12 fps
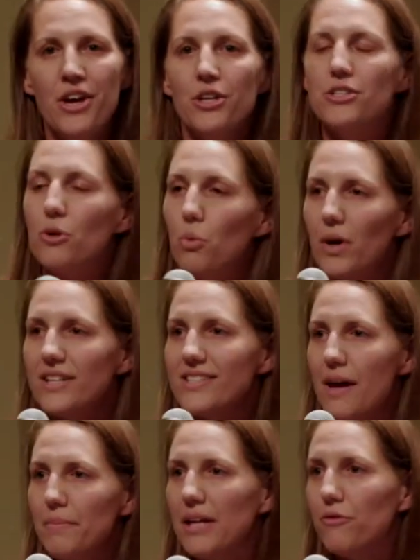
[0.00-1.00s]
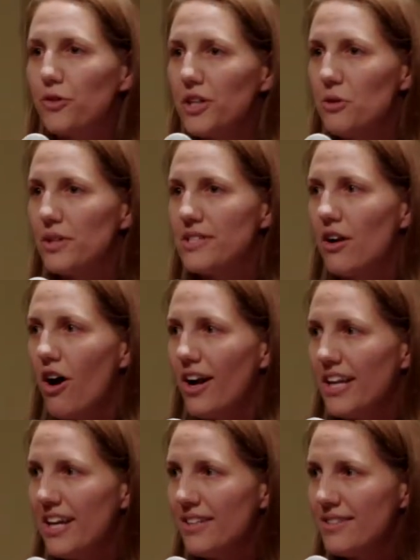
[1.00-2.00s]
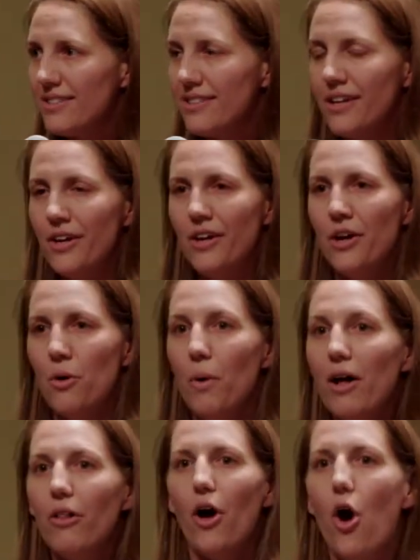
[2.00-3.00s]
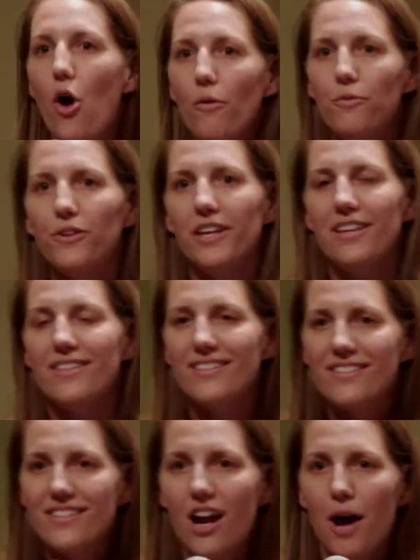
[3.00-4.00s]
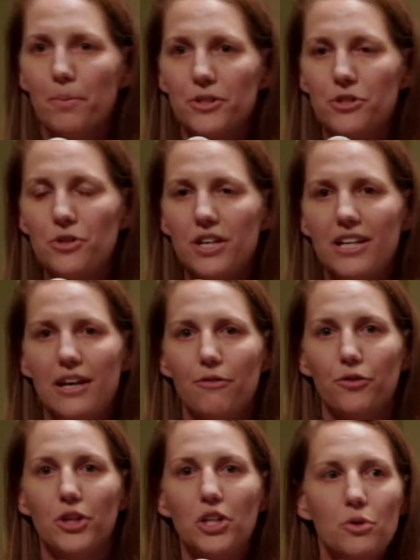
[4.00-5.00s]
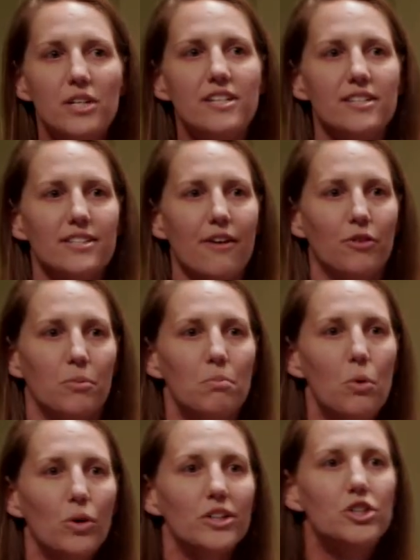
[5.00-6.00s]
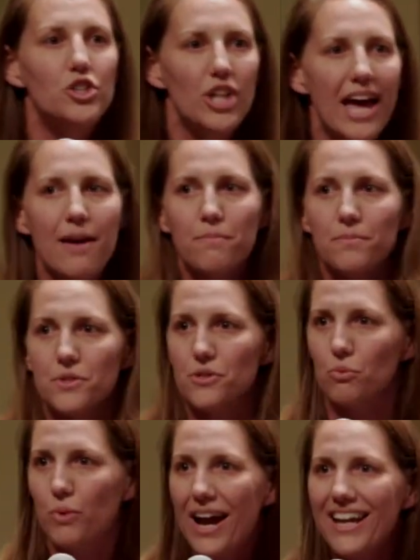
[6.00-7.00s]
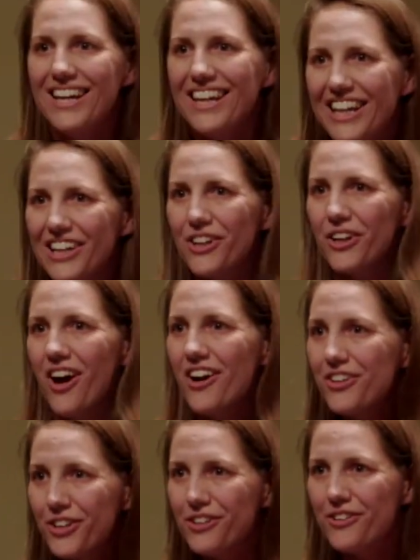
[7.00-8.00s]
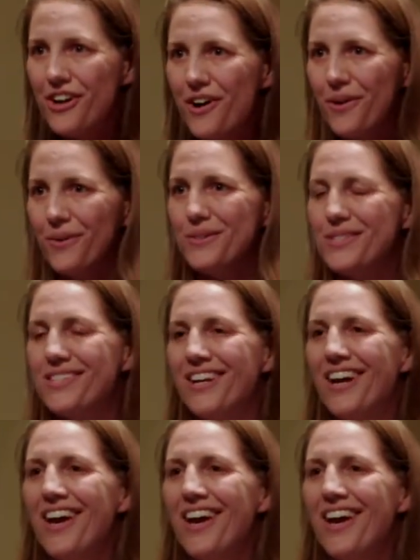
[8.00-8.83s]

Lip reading: So what does that mean for you as an audience? Well, hopefully this is an opportunity for you to discover more gems right here under your nose.